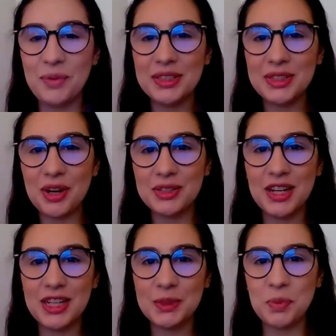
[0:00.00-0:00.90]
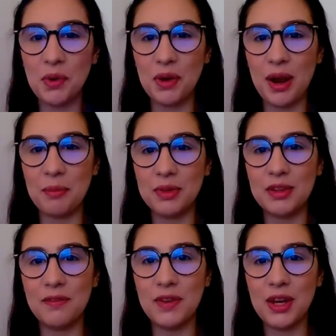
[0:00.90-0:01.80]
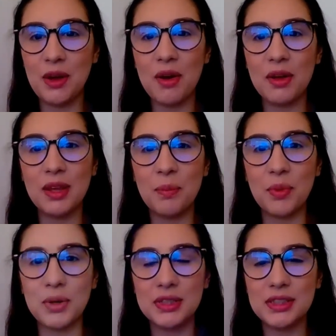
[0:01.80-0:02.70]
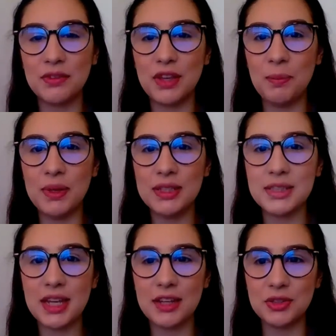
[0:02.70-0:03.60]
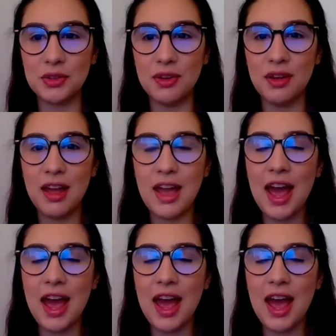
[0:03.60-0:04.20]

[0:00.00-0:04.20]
We start today's program with a video on the importance of keeping a schedule